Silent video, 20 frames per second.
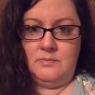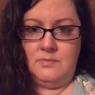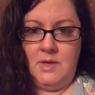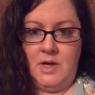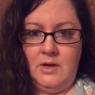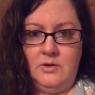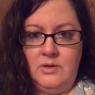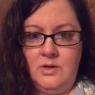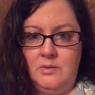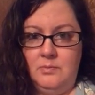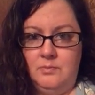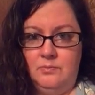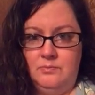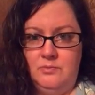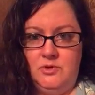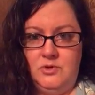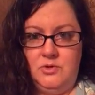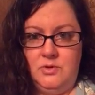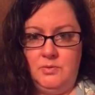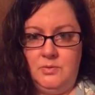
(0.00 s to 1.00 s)
how they
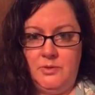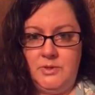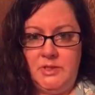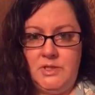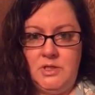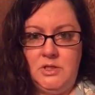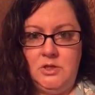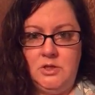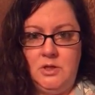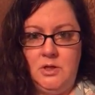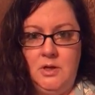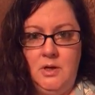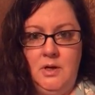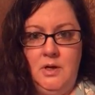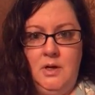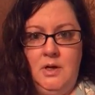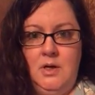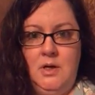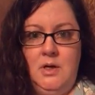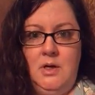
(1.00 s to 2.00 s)
do the procedure.
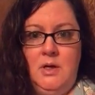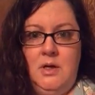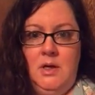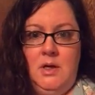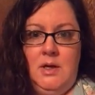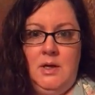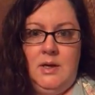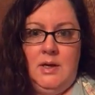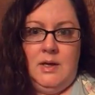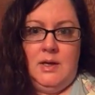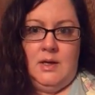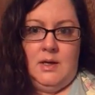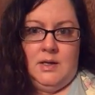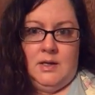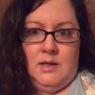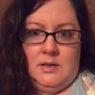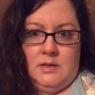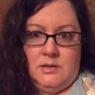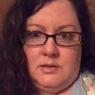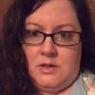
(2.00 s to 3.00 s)

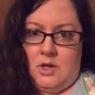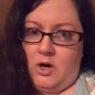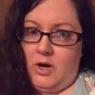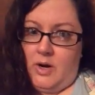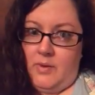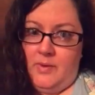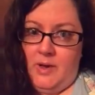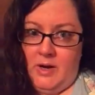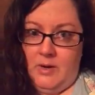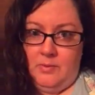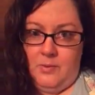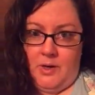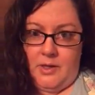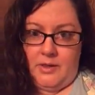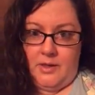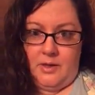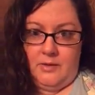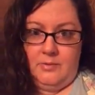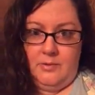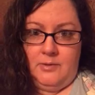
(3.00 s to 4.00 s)
Sorry, I'm out of
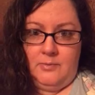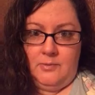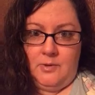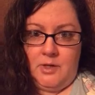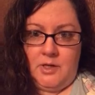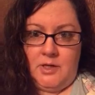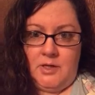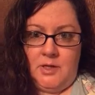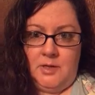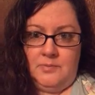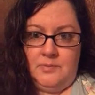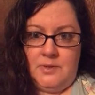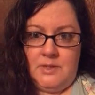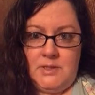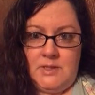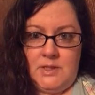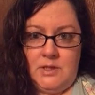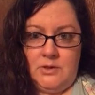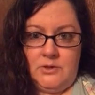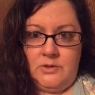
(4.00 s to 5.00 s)
breath. I've been running up the
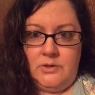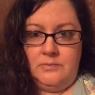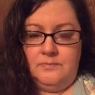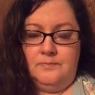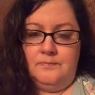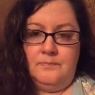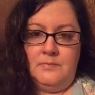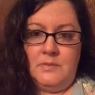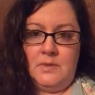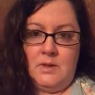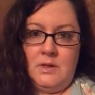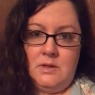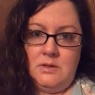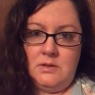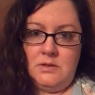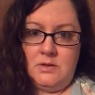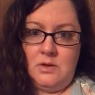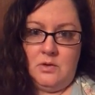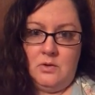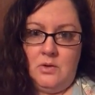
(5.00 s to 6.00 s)
stairs.
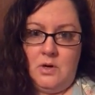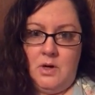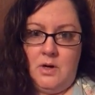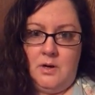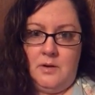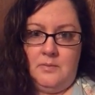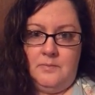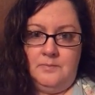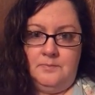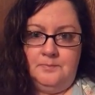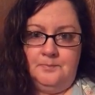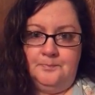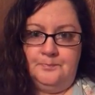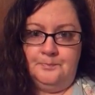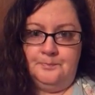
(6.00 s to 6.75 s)
So, and